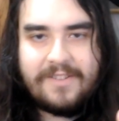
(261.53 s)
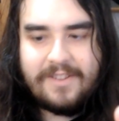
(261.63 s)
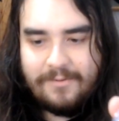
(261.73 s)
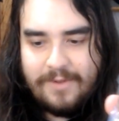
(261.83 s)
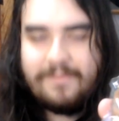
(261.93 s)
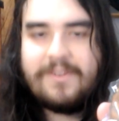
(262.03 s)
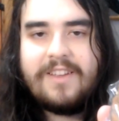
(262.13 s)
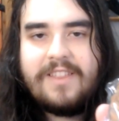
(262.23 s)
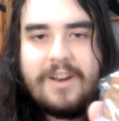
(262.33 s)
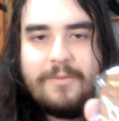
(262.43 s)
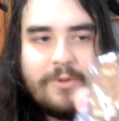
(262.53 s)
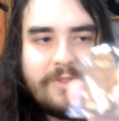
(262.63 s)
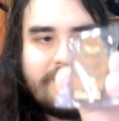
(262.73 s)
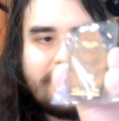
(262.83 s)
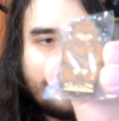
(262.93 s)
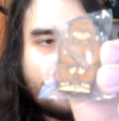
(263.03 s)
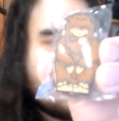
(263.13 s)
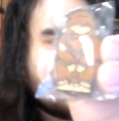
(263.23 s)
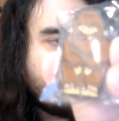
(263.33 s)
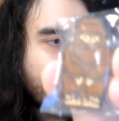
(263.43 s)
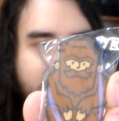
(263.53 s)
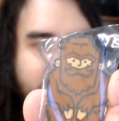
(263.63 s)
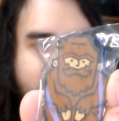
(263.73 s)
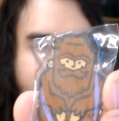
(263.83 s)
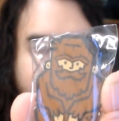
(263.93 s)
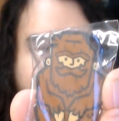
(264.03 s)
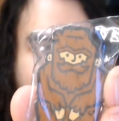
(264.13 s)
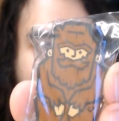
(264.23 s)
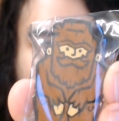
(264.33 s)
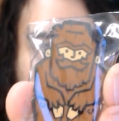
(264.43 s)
the website that I bought this thing from, looks like they're actually